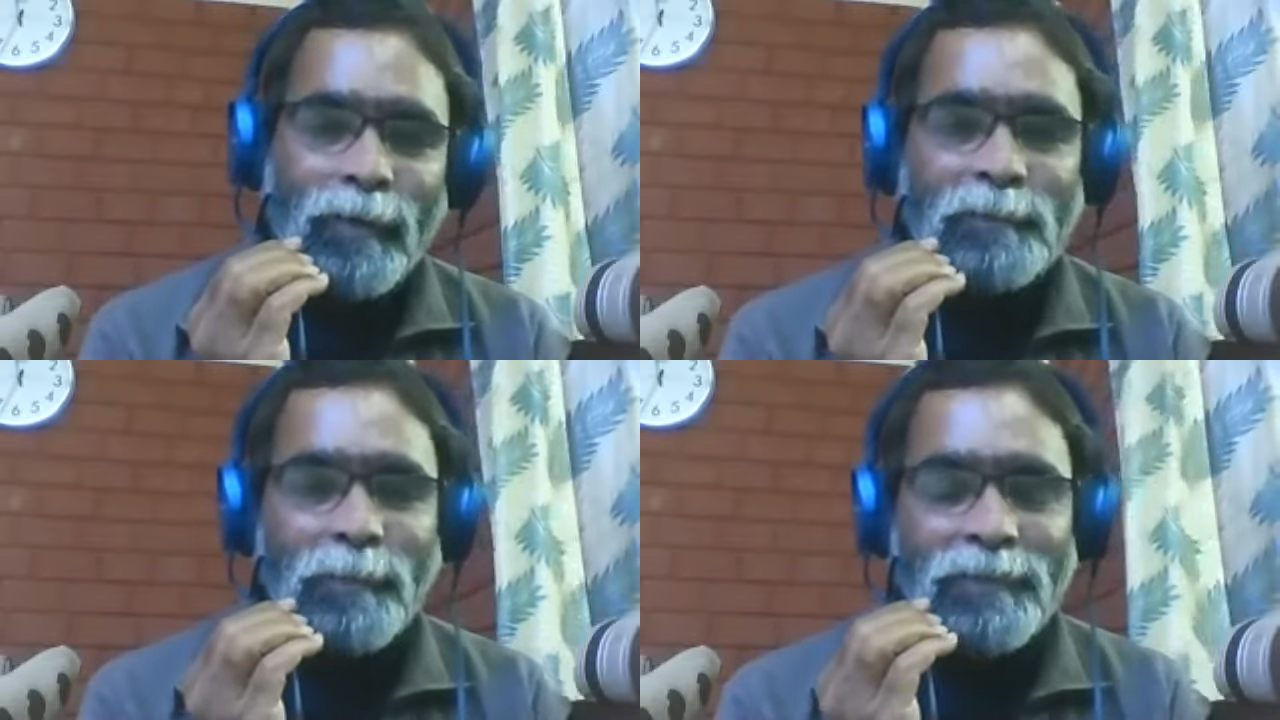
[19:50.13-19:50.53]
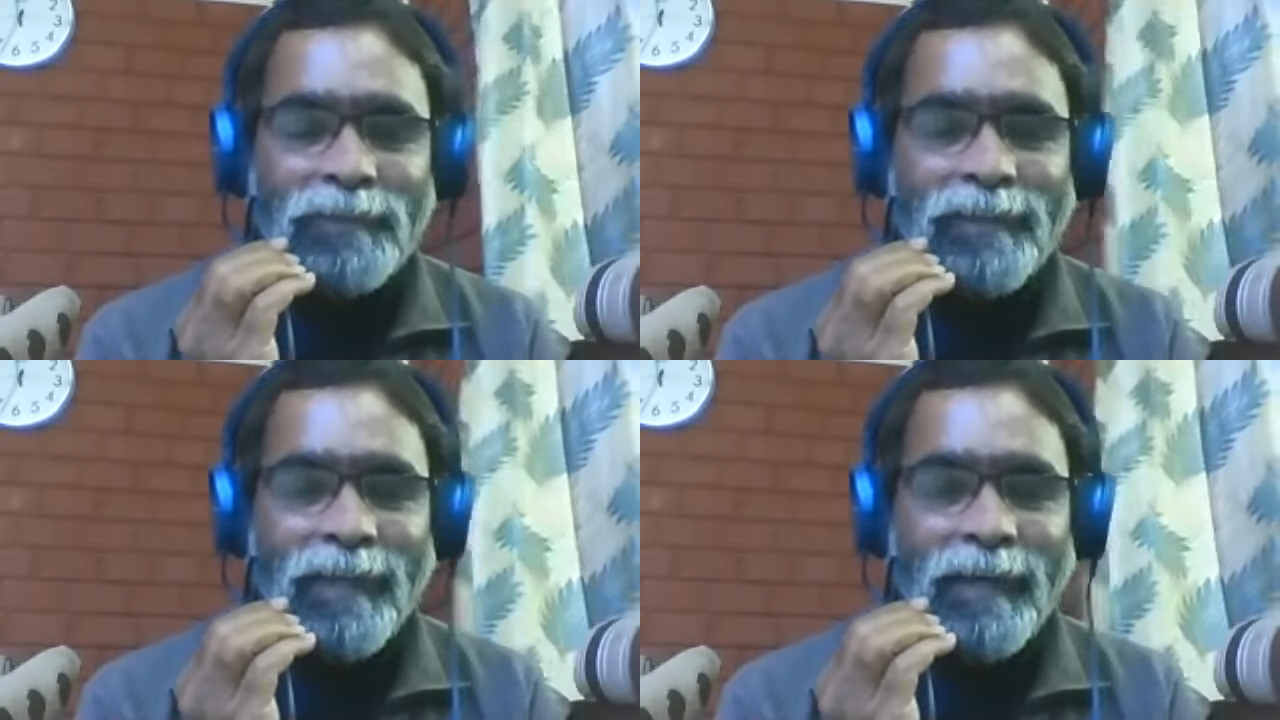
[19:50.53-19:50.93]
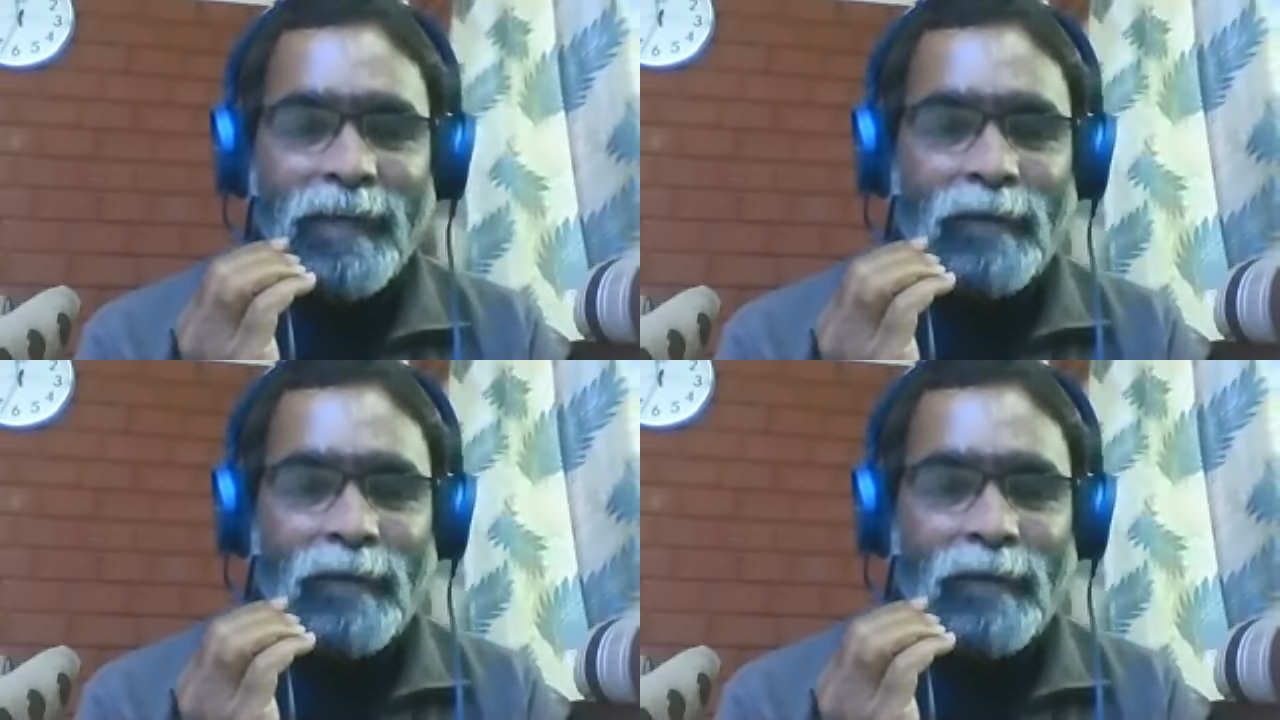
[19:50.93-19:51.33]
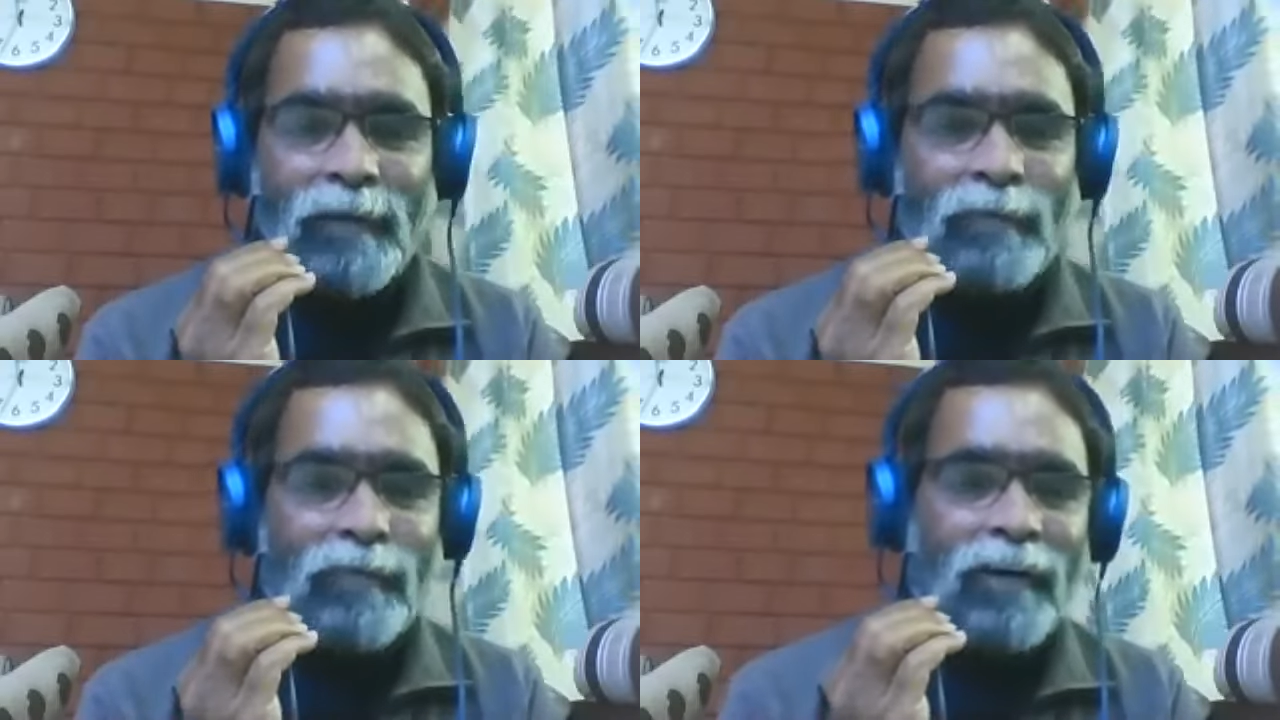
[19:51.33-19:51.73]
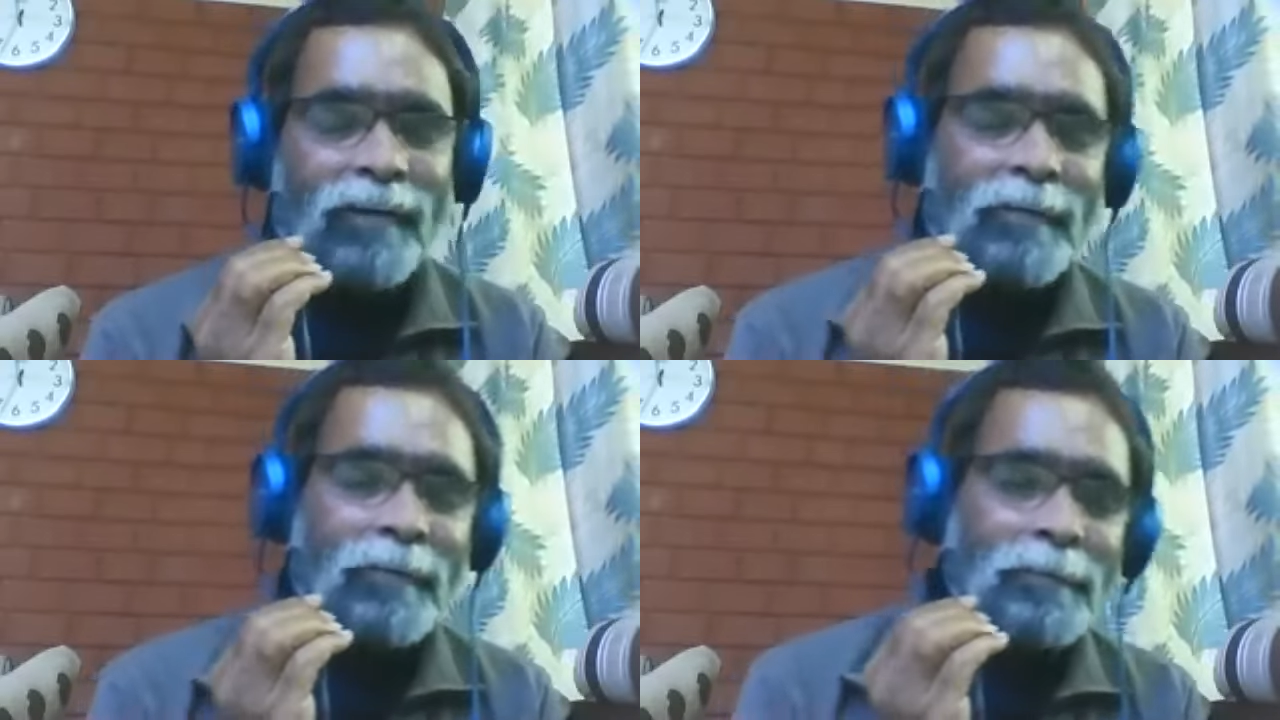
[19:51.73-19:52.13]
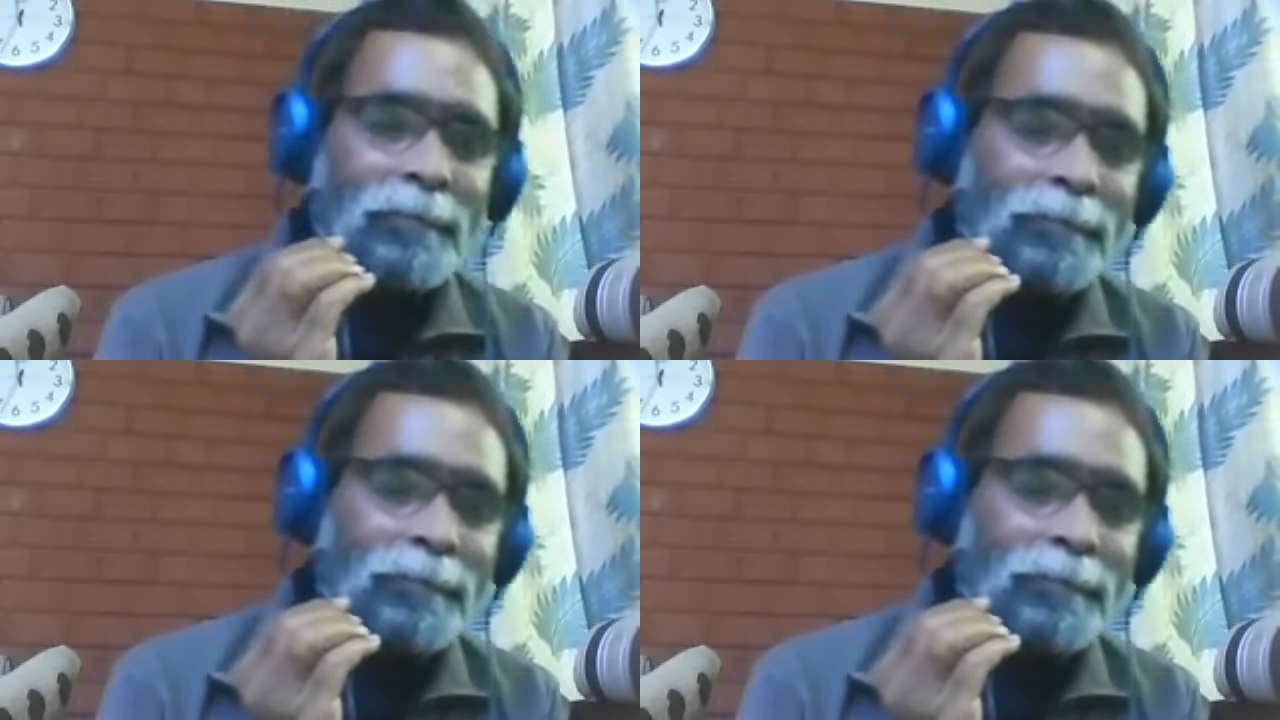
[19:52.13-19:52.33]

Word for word: spiritual life or uh,